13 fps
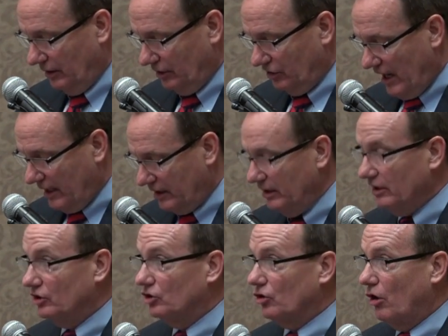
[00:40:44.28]
Jackie
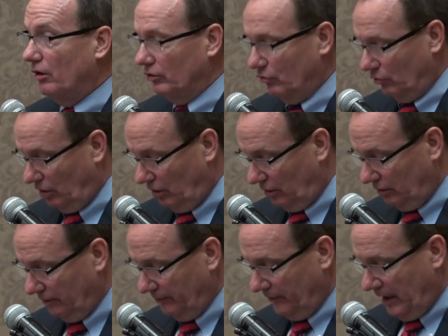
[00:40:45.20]
and Sean Kroll,
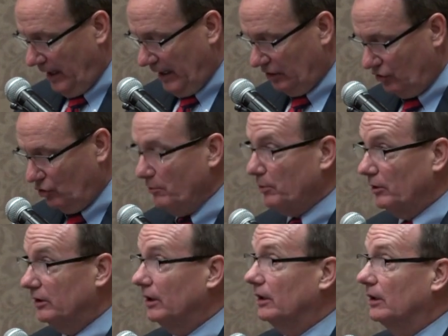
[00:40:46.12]
and the
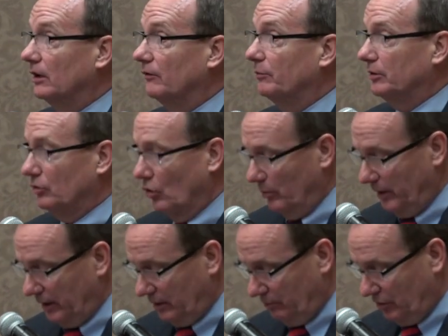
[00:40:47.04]
superintendent of
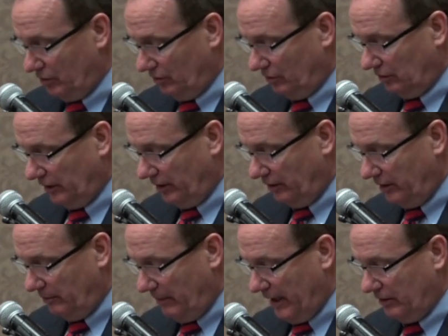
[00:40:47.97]
Potomac, Mr.
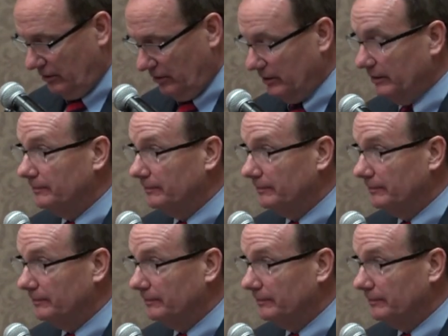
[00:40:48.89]
Larry Maynard.